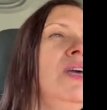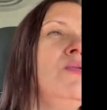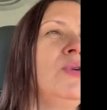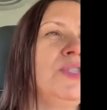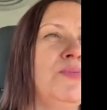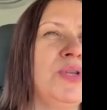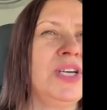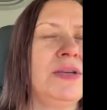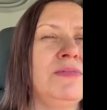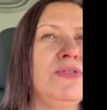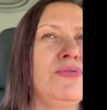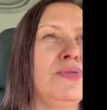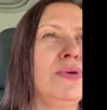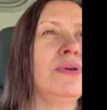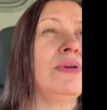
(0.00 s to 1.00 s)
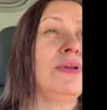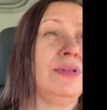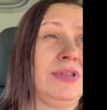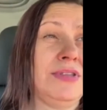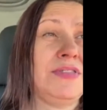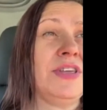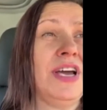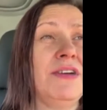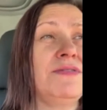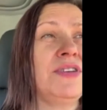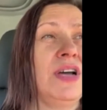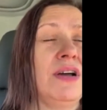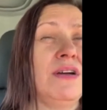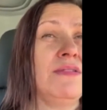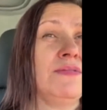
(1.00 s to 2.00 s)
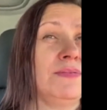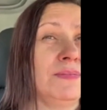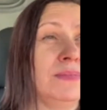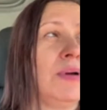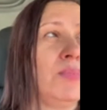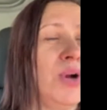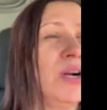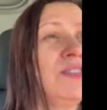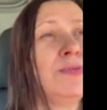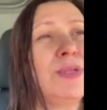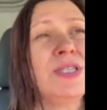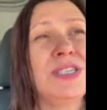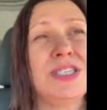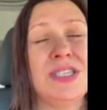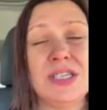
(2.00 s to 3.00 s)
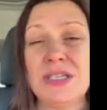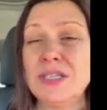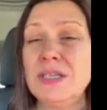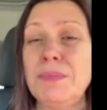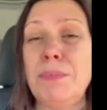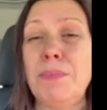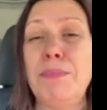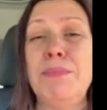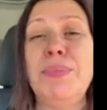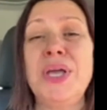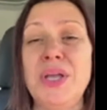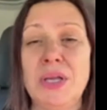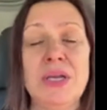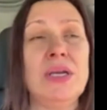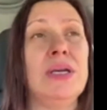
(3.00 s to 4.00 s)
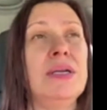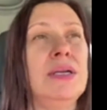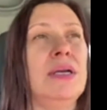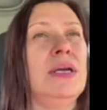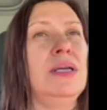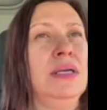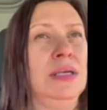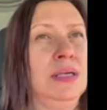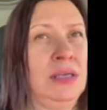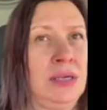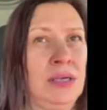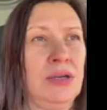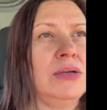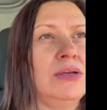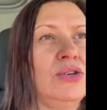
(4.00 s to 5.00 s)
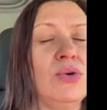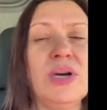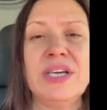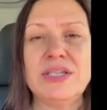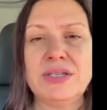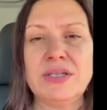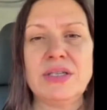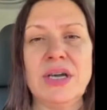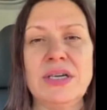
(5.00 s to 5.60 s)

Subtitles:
He was blamed for the theft of approximately $60 billion in U.S.